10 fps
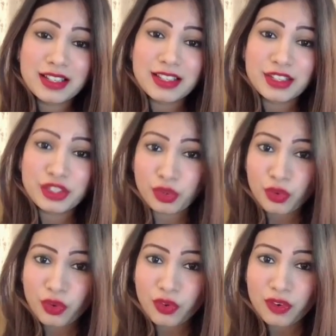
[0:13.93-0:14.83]
So,
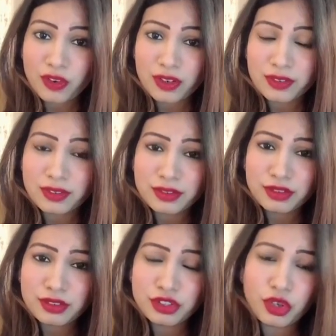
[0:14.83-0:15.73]

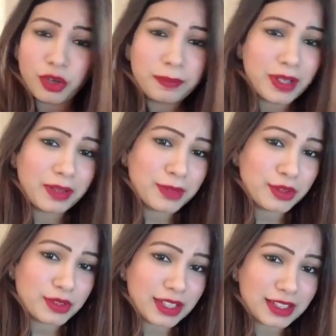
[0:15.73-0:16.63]
job pe hum
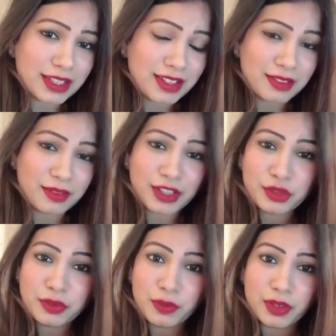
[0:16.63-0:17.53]
kyun jaate hain? Why do
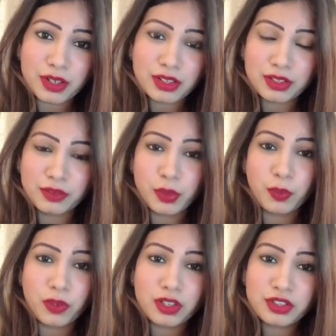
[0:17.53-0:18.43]
we work? We
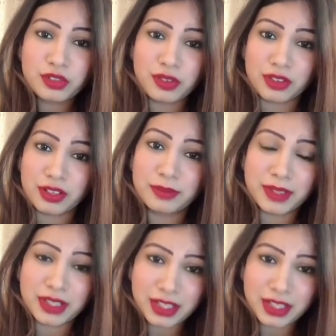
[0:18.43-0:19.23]
work to earn money.